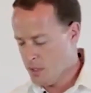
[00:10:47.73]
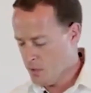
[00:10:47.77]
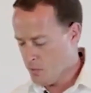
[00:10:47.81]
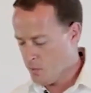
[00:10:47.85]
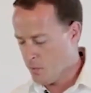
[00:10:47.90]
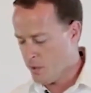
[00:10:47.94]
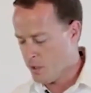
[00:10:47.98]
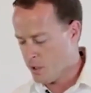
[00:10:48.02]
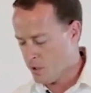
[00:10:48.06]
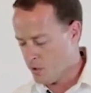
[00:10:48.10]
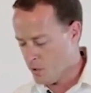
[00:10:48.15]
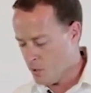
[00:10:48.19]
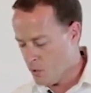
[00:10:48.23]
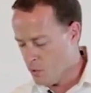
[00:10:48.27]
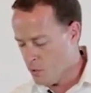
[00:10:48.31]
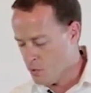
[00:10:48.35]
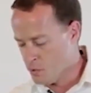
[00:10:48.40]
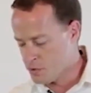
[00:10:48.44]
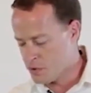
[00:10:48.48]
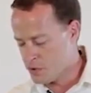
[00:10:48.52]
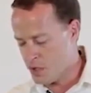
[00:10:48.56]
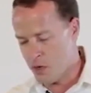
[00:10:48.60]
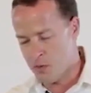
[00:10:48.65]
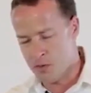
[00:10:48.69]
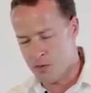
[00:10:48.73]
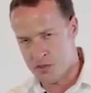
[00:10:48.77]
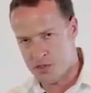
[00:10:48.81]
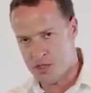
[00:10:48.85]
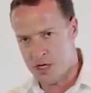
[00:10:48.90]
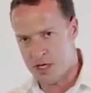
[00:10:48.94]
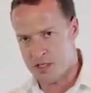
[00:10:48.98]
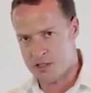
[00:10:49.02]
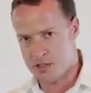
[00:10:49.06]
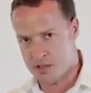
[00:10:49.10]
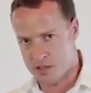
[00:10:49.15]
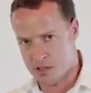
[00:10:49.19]
we can also
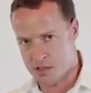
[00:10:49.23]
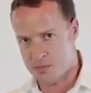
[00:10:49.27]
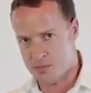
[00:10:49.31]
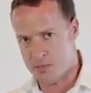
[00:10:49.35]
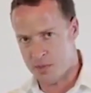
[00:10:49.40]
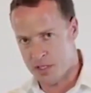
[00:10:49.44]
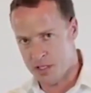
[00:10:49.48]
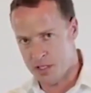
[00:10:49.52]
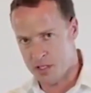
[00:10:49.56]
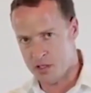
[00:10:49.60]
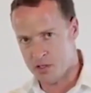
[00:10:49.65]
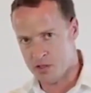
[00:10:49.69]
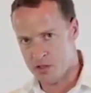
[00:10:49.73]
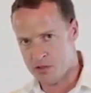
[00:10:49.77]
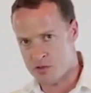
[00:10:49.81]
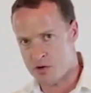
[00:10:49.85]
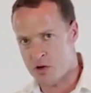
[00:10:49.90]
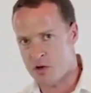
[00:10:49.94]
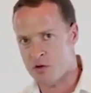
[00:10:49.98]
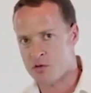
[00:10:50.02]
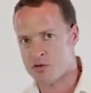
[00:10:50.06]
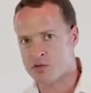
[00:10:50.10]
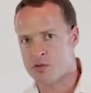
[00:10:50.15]
adjust the speed control.